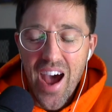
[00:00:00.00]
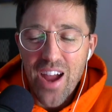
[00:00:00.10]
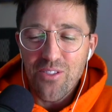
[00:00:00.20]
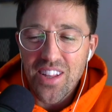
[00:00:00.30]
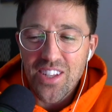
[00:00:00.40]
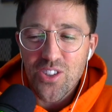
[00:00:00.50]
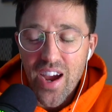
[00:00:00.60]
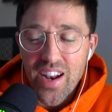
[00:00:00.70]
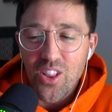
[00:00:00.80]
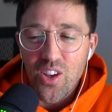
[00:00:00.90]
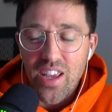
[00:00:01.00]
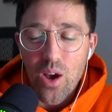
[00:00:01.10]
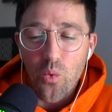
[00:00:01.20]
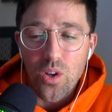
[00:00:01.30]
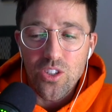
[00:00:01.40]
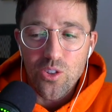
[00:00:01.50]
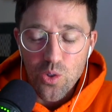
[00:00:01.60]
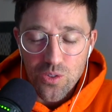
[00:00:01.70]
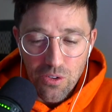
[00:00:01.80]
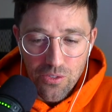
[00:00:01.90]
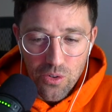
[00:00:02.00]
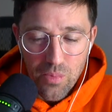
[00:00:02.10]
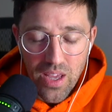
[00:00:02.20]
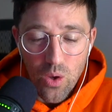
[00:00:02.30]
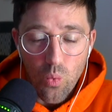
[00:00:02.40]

I really try to look at what's useful for me,